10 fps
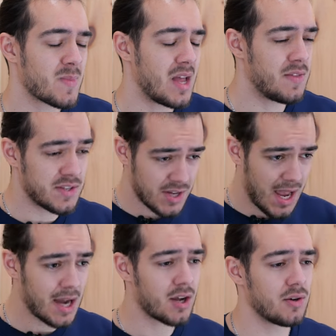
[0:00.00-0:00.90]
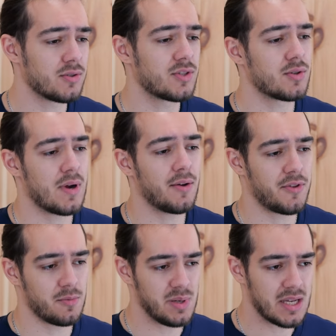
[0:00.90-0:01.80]
and this echoes throughout
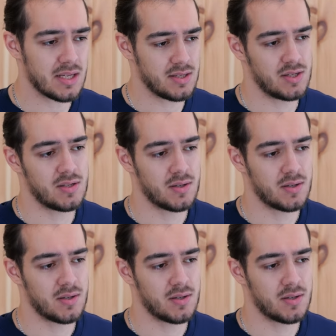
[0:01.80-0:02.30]
their page.